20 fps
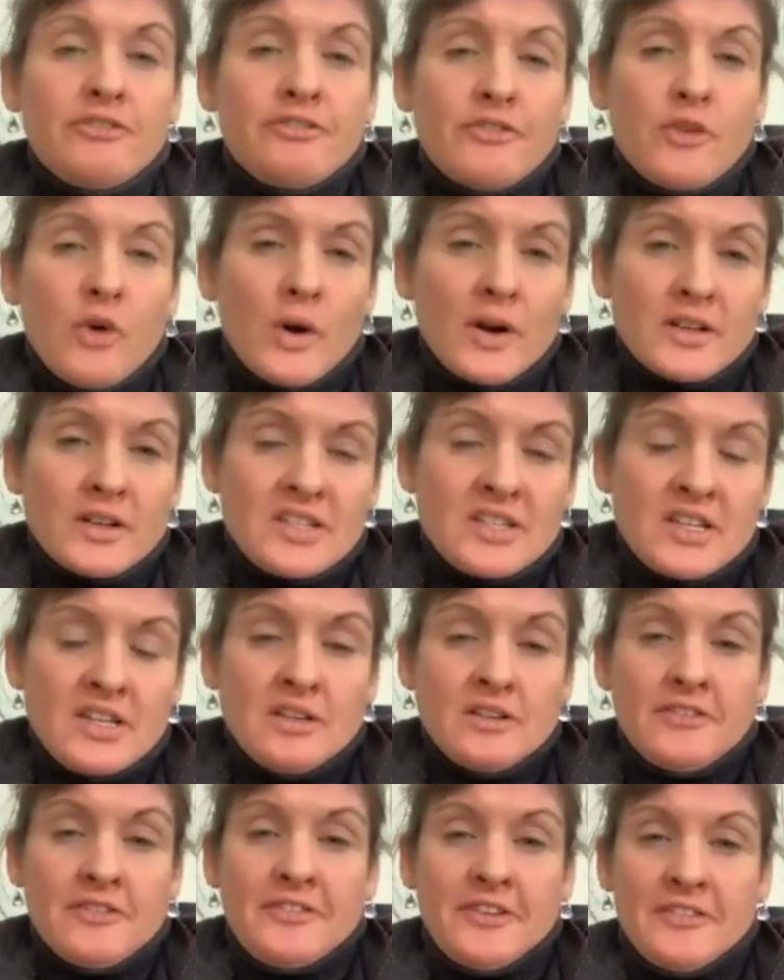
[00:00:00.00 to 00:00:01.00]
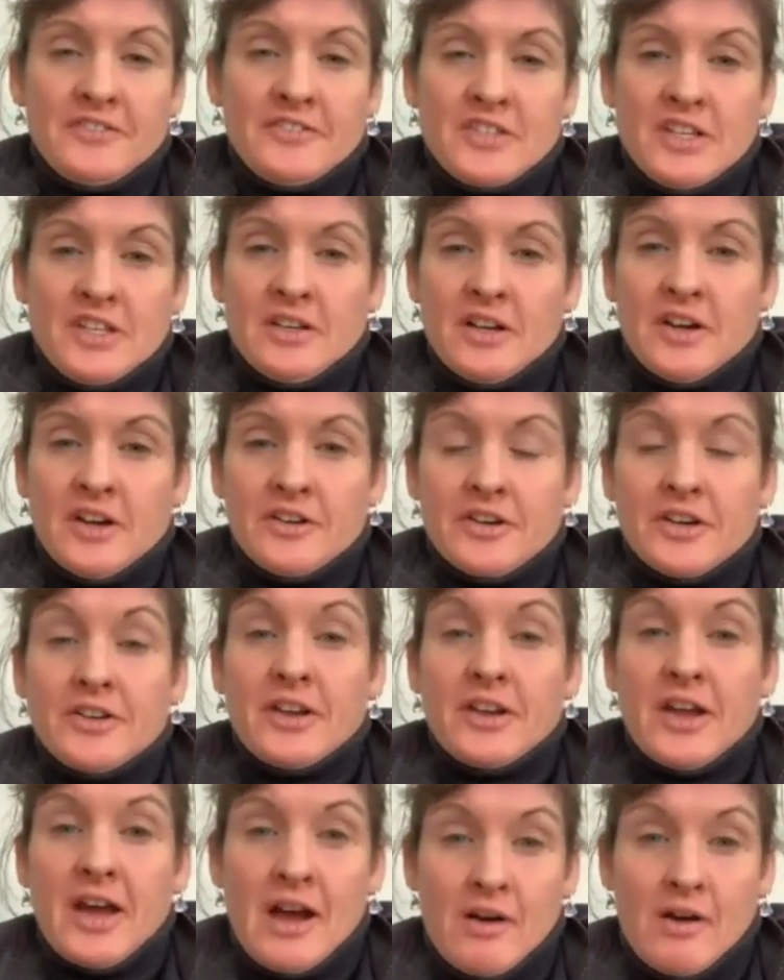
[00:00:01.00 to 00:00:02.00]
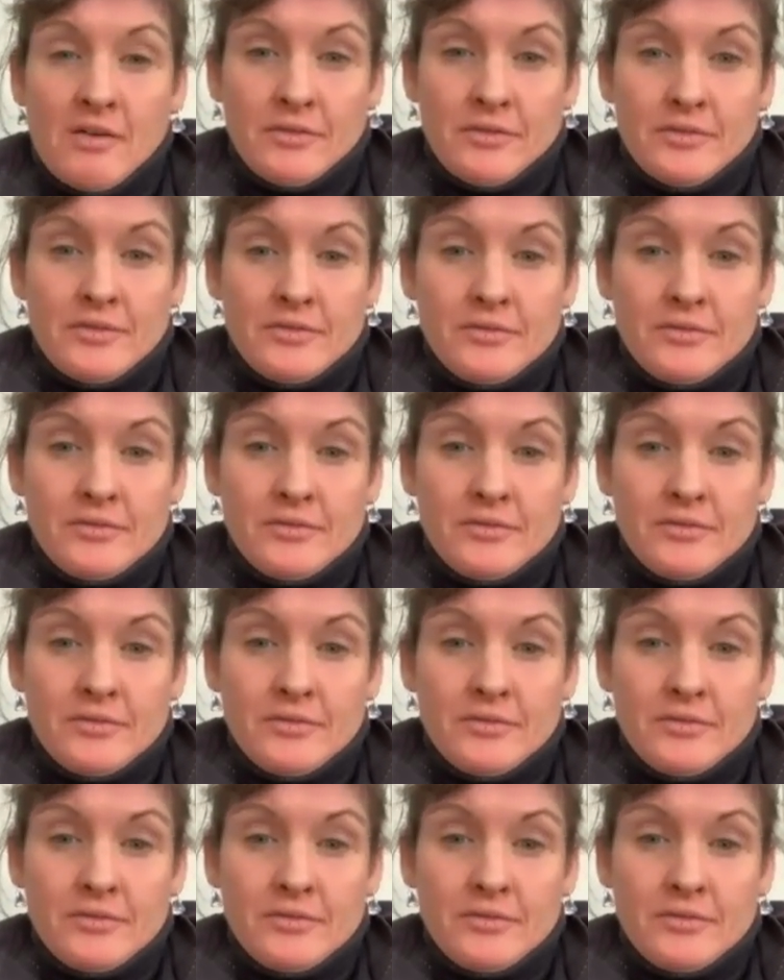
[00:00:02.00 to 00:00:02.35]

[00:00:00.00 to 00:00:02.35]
14 to 1,500 down.